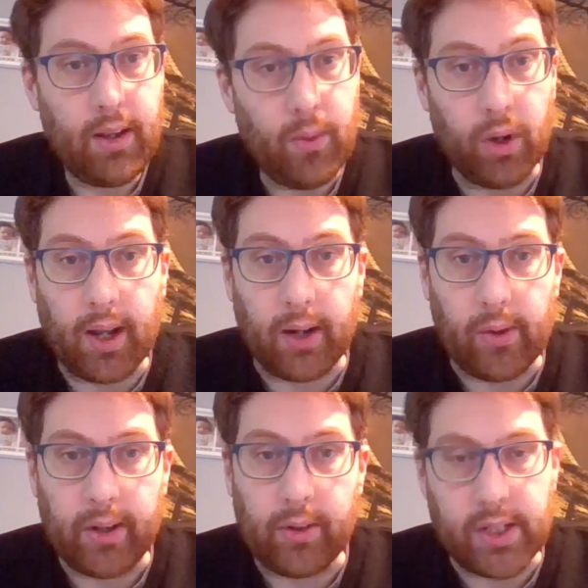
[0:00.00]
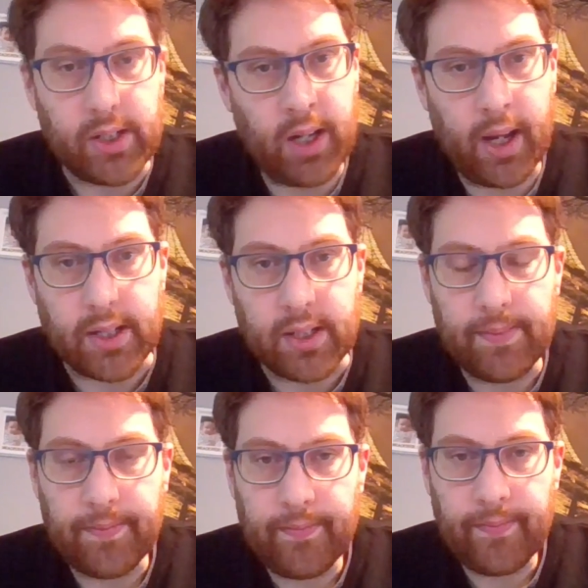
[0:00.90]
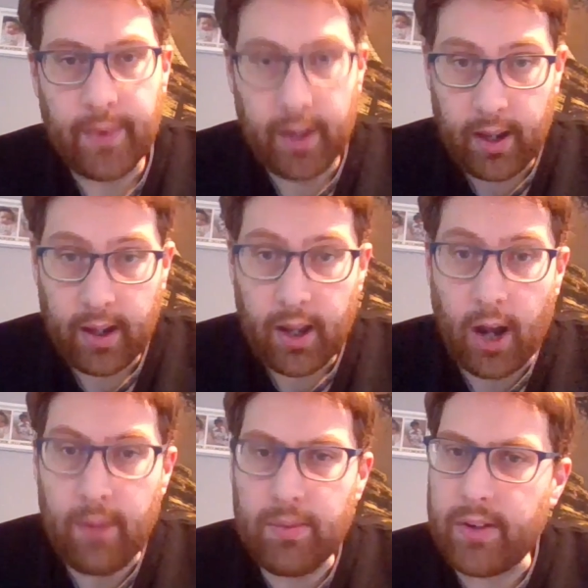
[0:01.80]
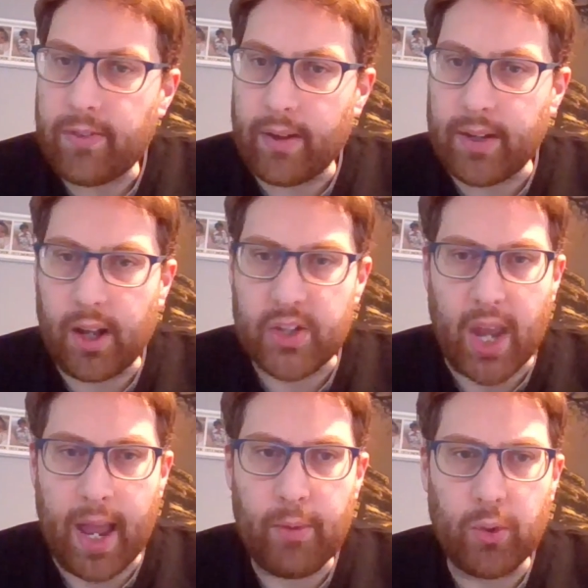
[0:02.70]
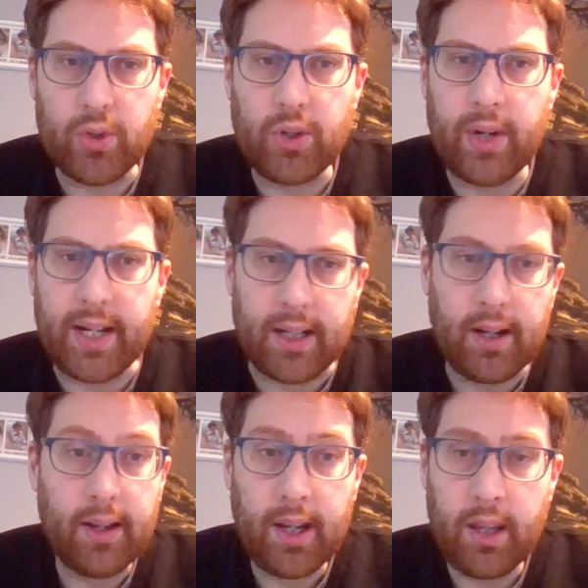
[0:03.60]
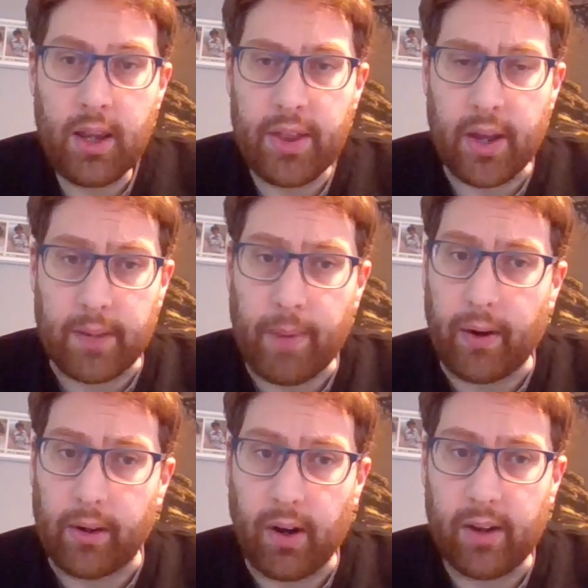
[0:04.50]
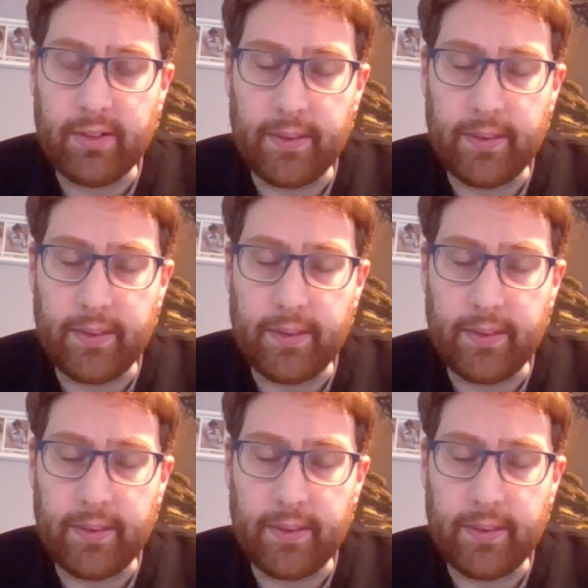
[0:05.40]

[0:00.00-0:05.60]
What colour are the creature's eyes? Hopefully you found the answer emerald green in the third paragraph.